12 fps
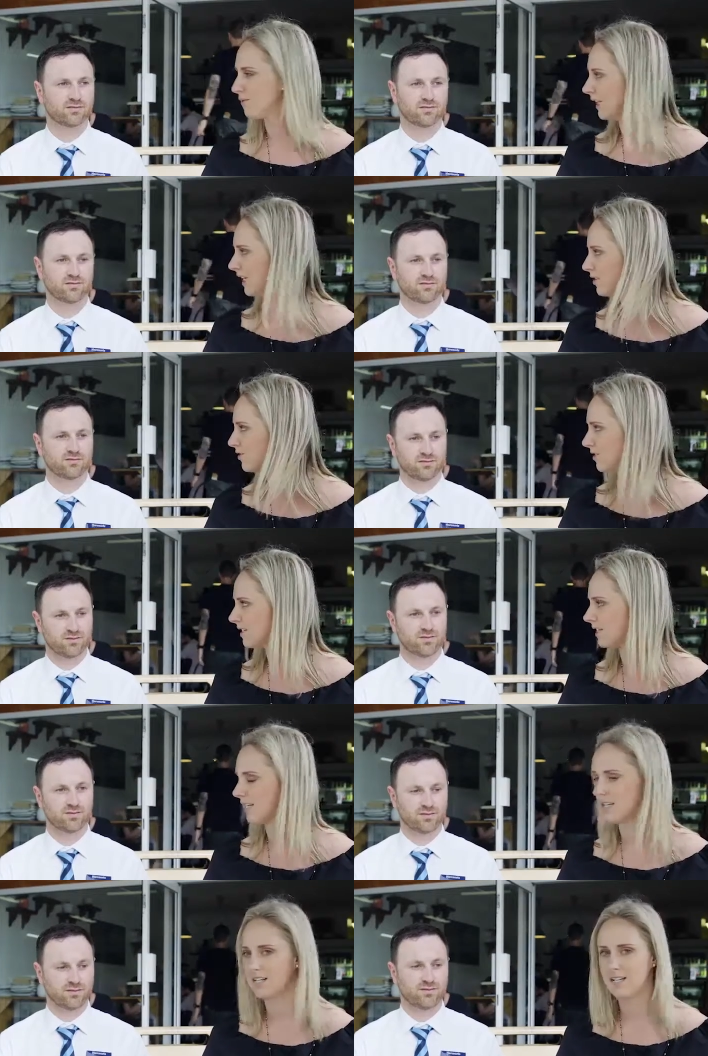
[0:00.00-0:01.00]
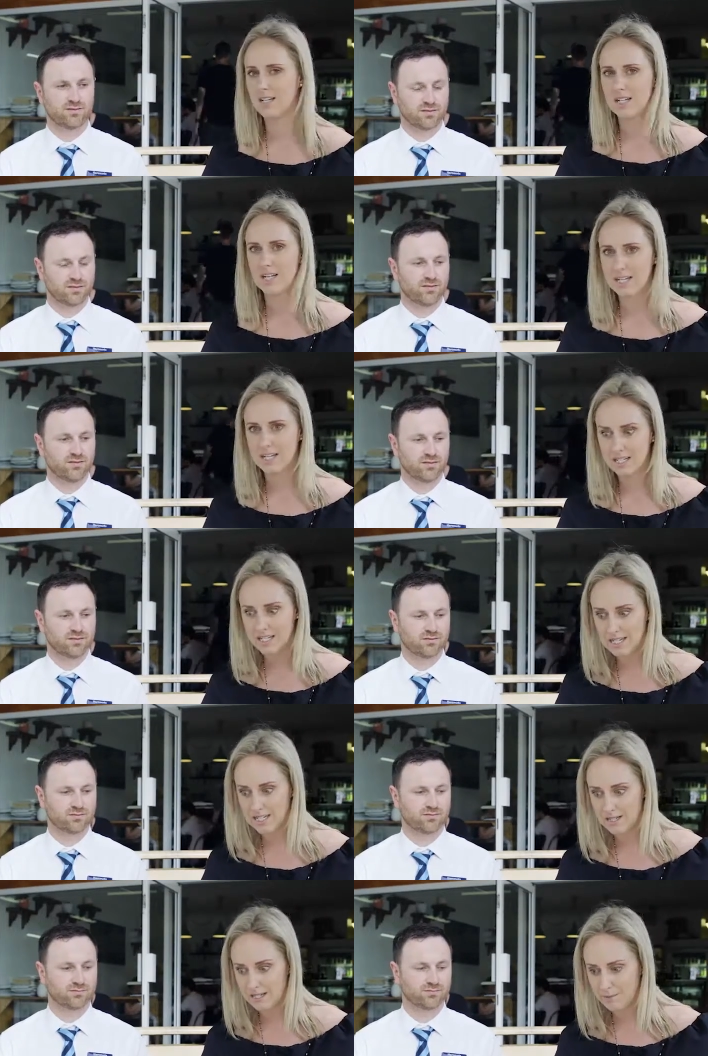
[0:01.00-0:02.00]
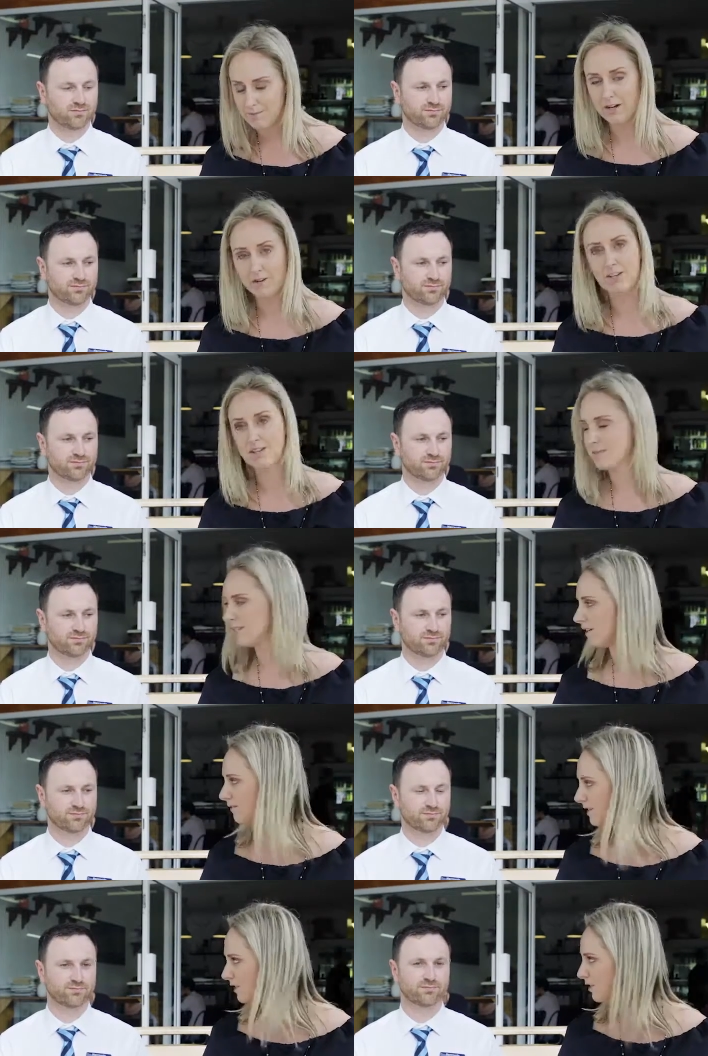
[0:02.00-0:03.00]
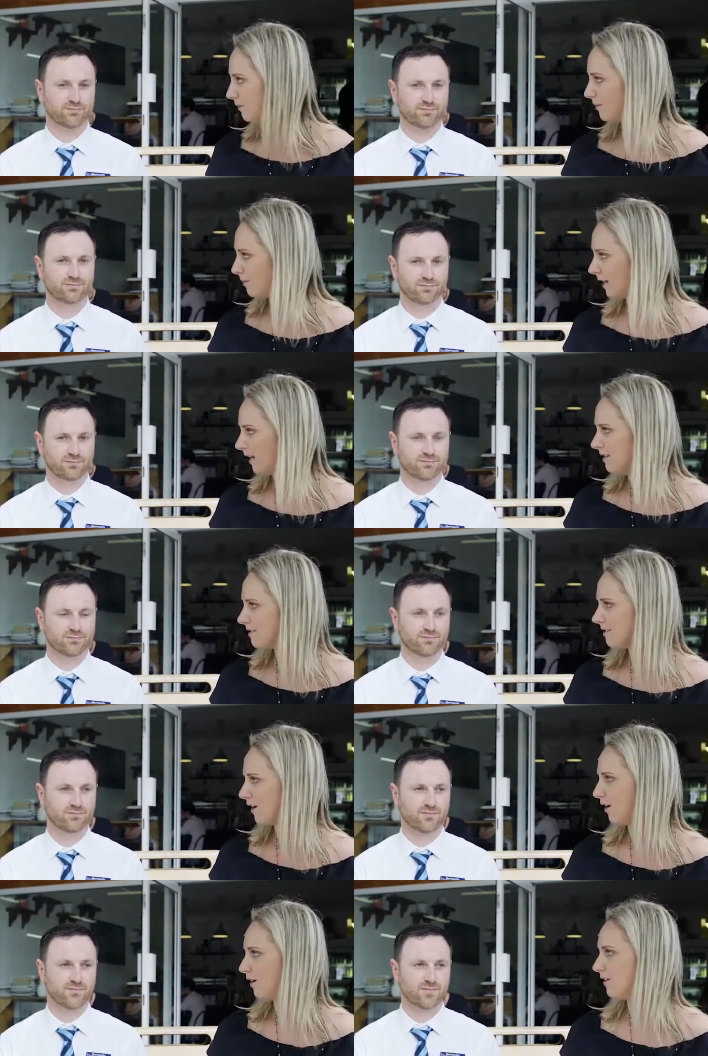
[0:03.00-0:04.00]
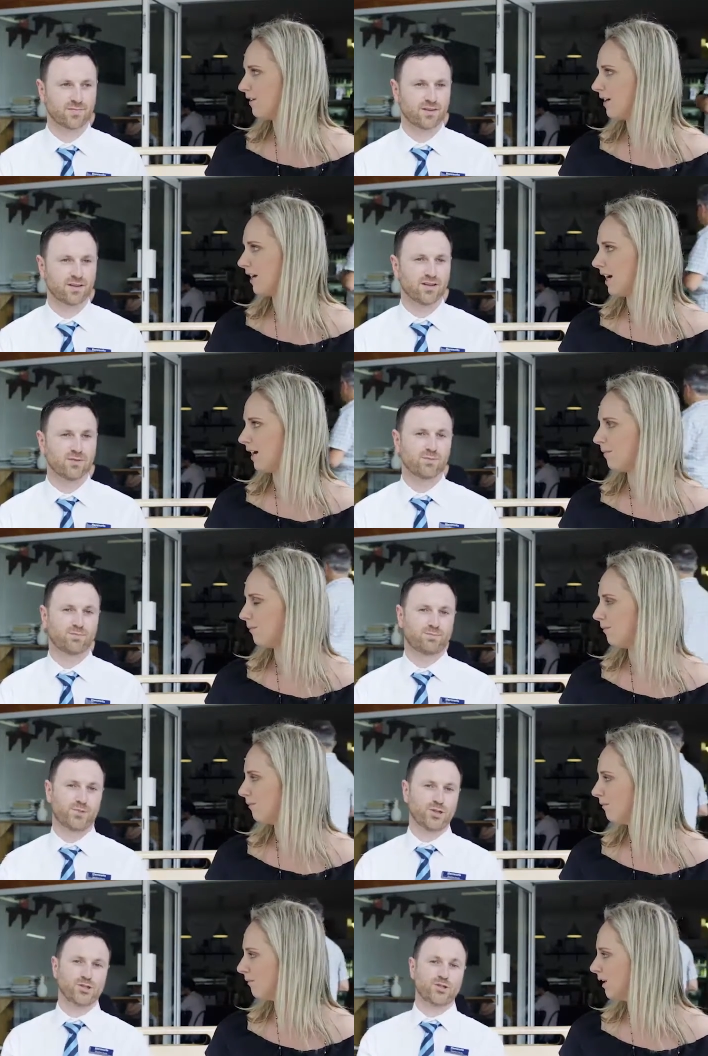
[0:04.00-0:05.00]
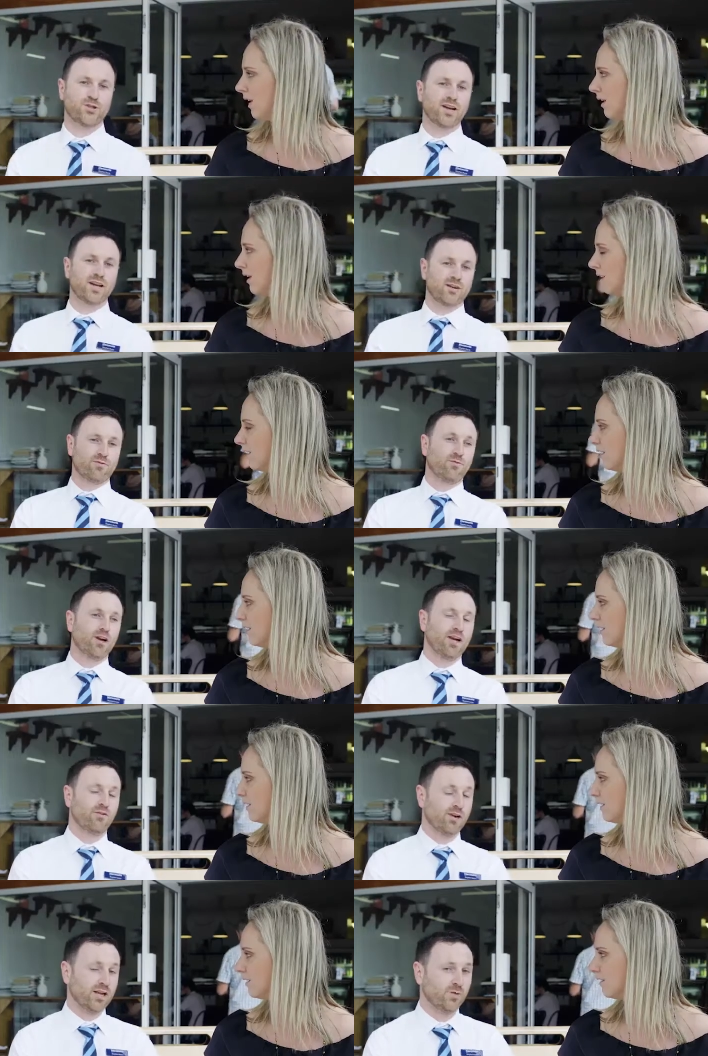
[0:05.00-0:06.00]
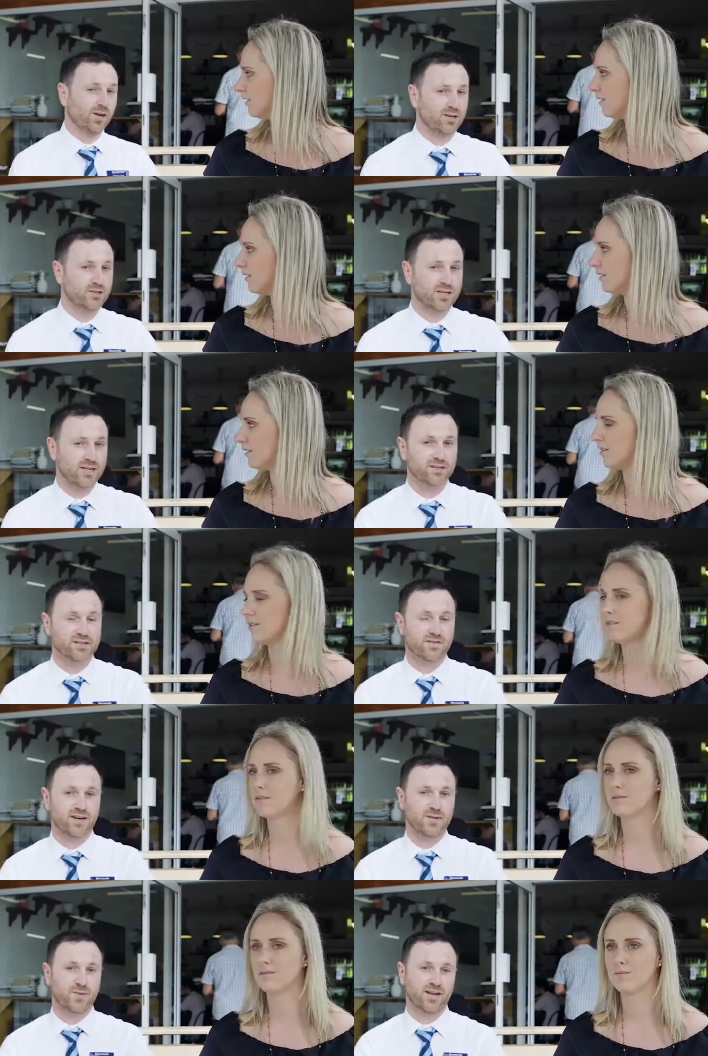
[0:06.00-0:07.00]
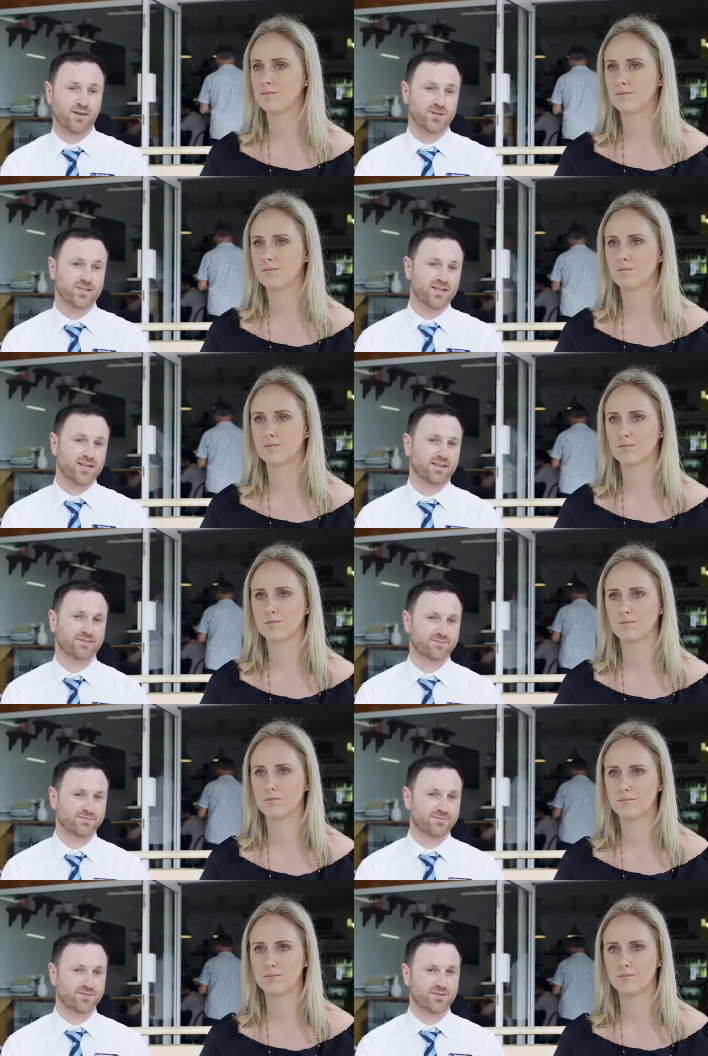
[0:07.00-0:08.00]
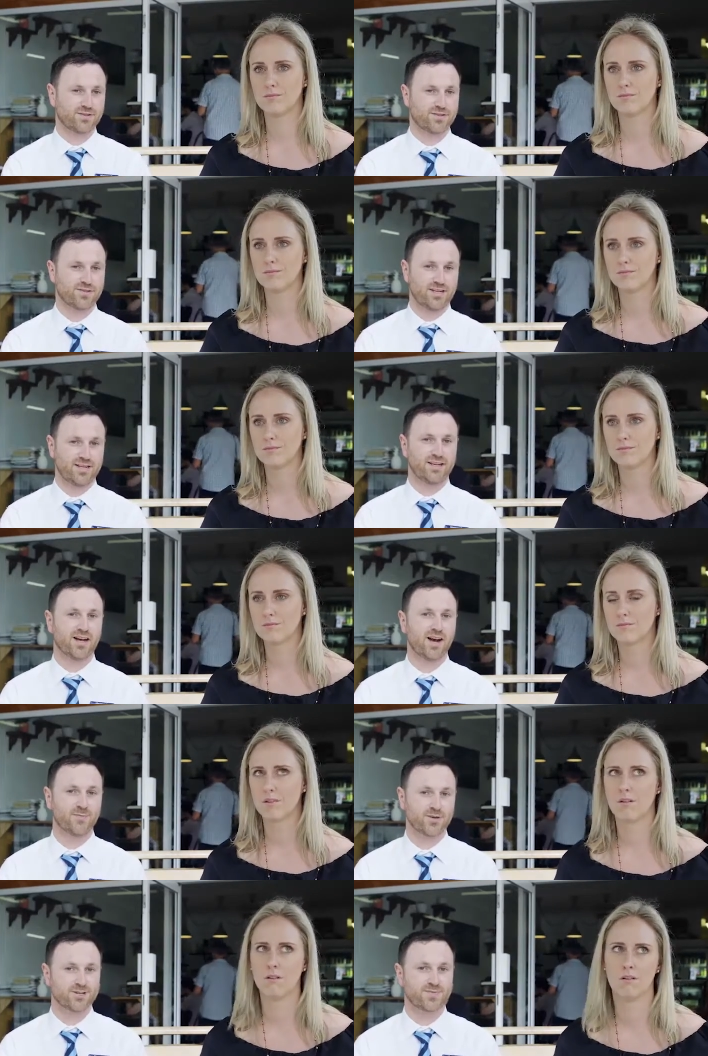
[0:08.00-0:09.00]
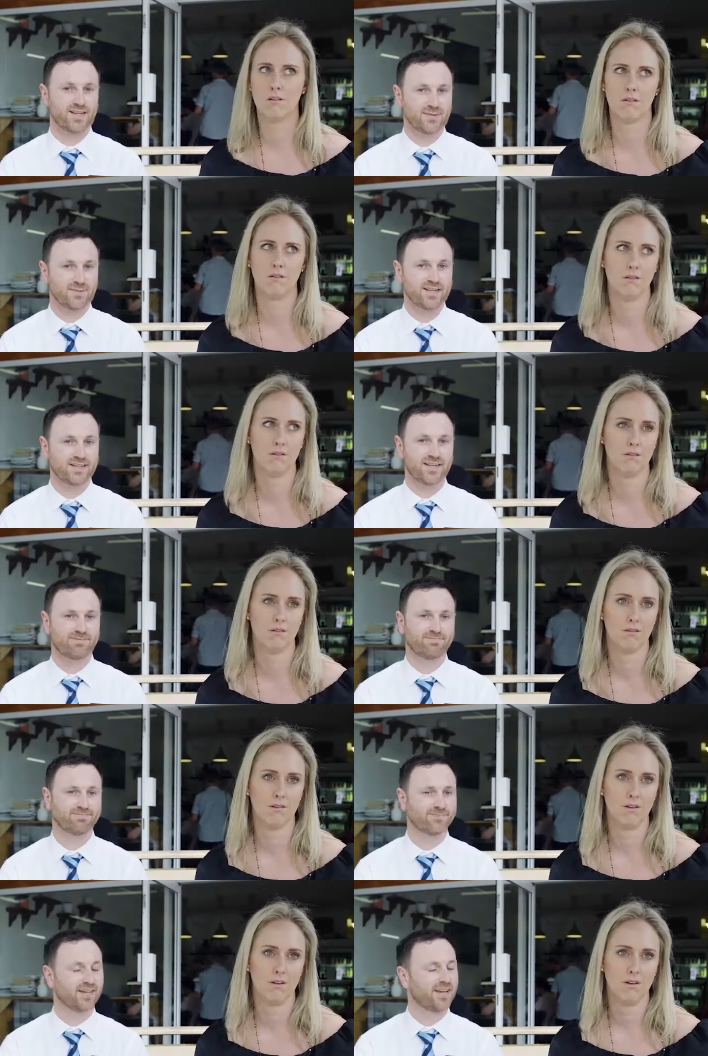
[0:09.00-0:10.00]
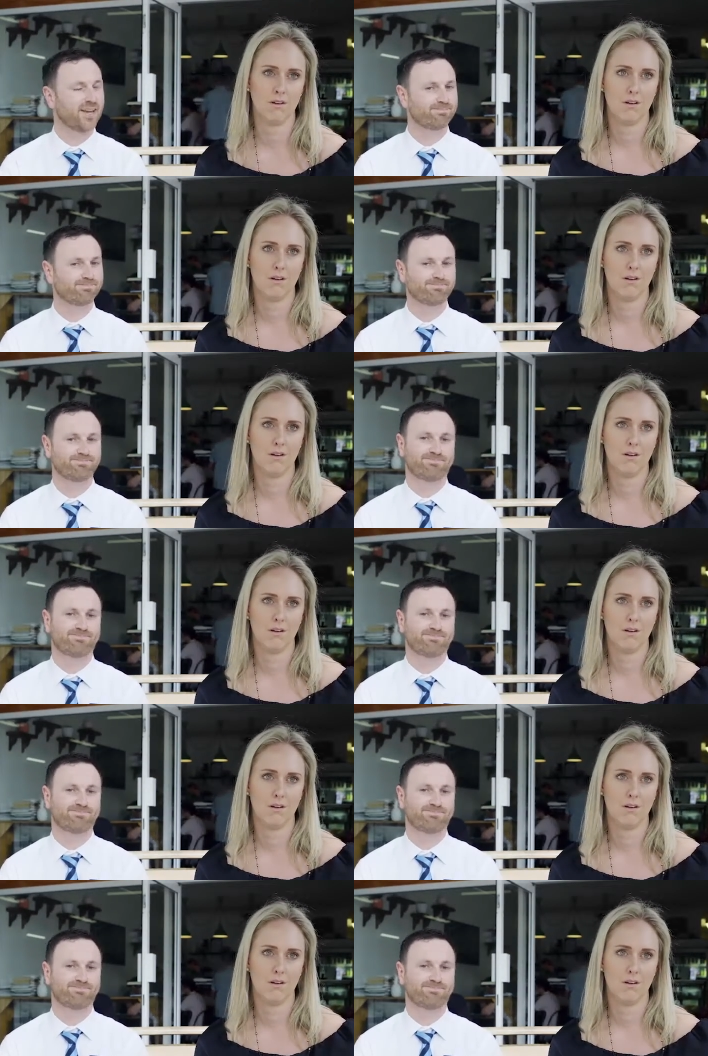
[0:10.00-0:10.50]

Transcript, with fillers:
Speaker 1: really interested in in in bettering themselves and doing better. So um, plus two, yeah. I
Speaker 2: get really really well trained because if I make a mistake, she hammers me big time. Yep.